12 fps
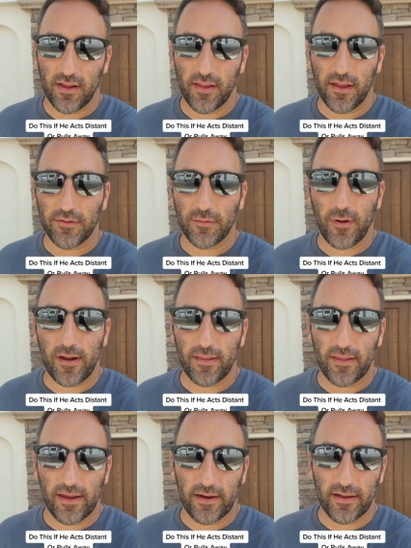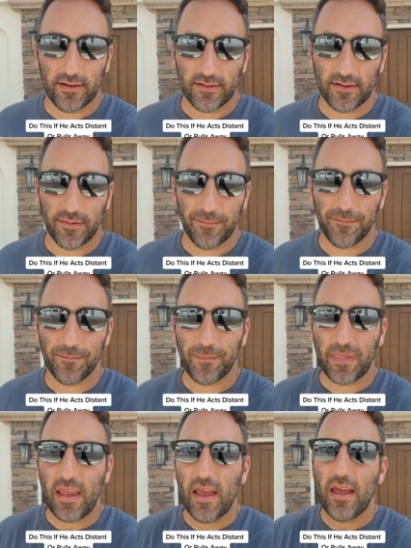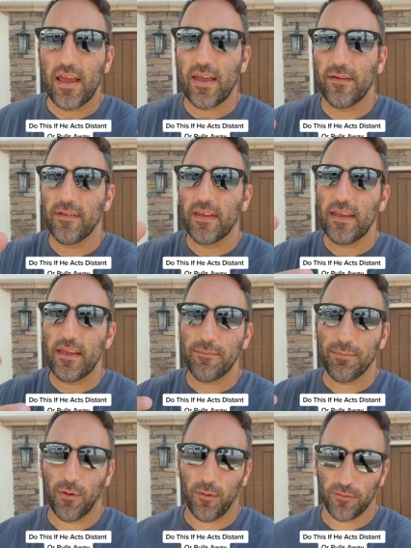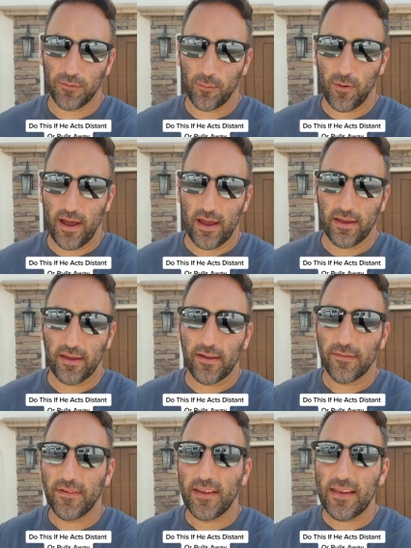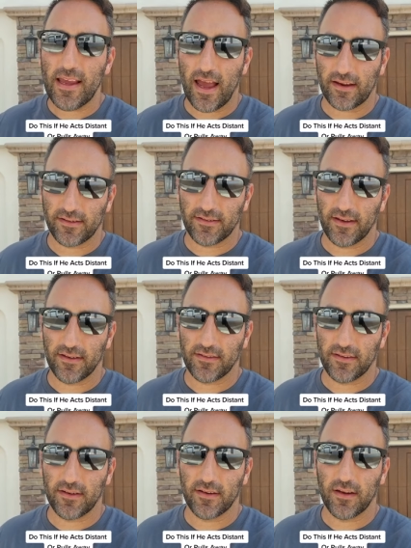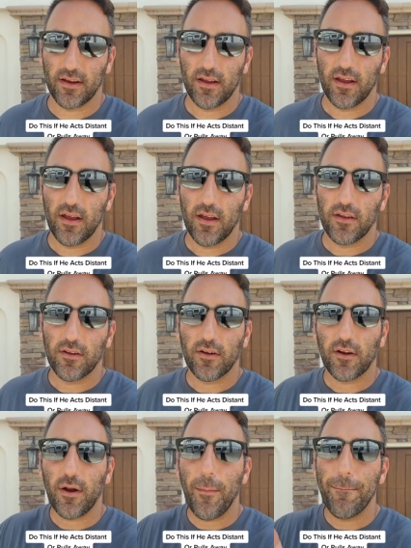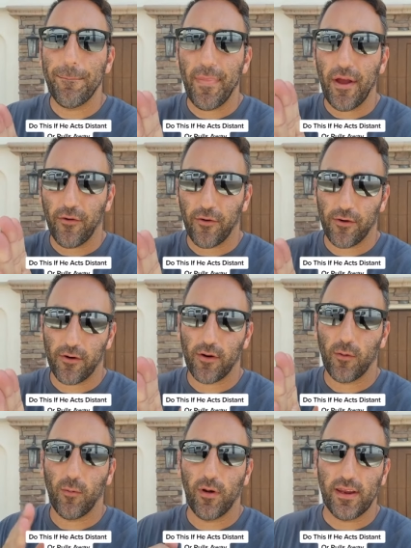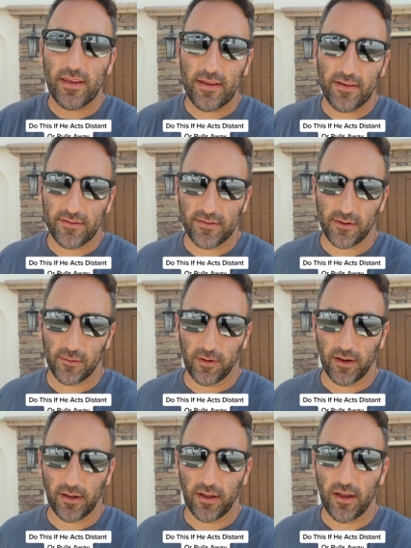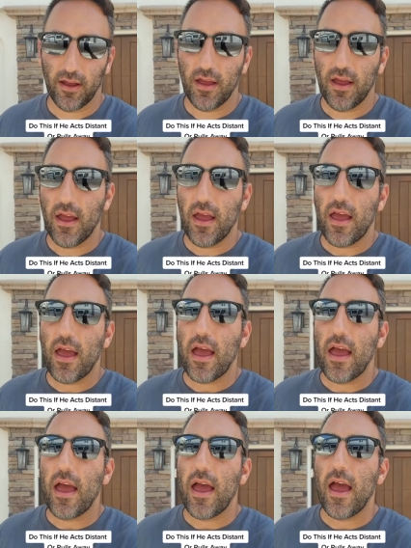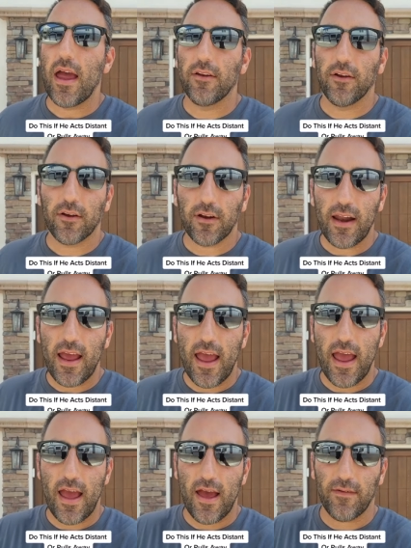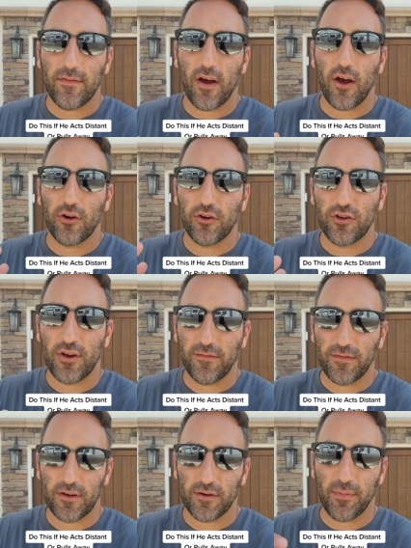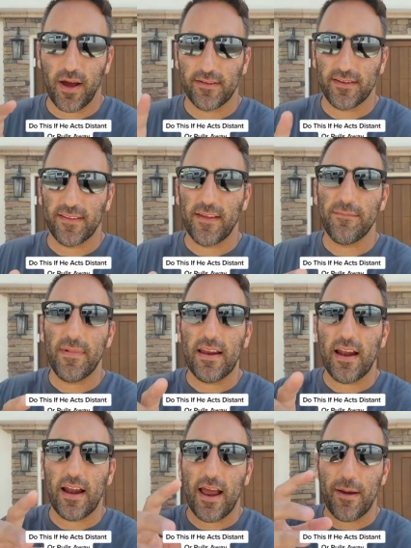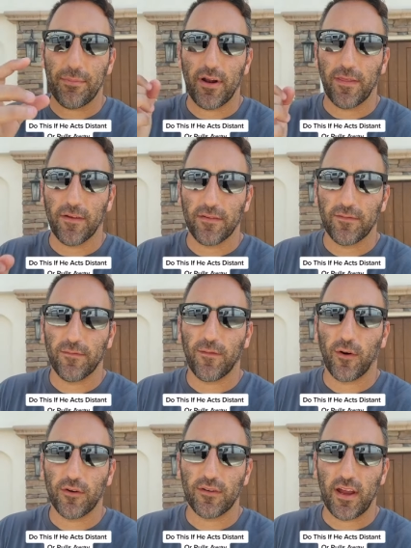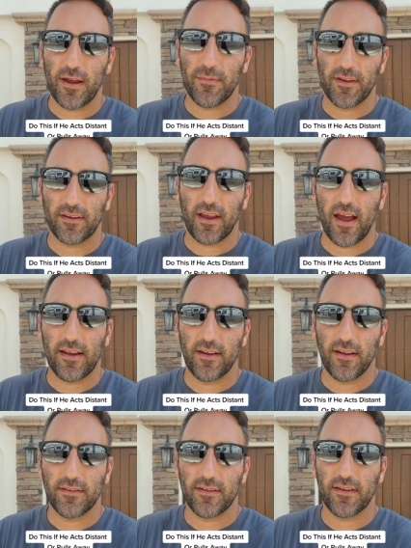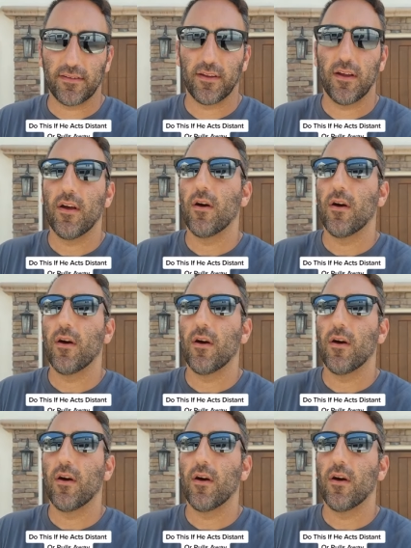That's right, ladies. If he pulls away, if he acts distant, you're going to mirror what he's doing. And you're going to have a shift in your mindset that may not happen on the first time this guy does this,